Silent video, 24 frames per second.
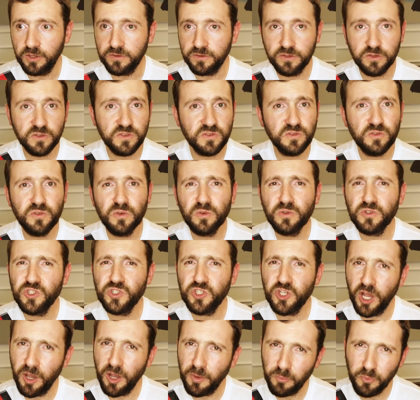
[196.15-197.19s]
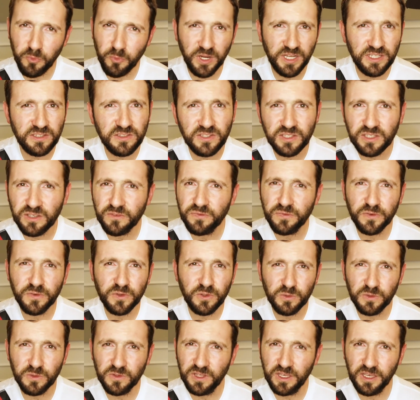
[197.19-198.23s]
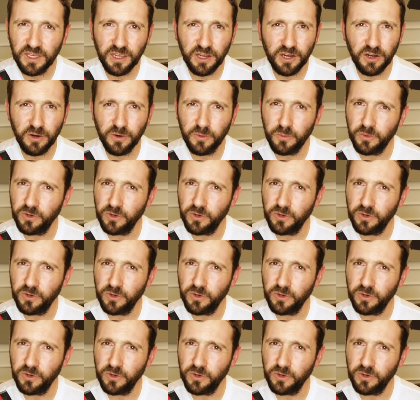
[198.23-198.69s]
There's no job waiting for you there.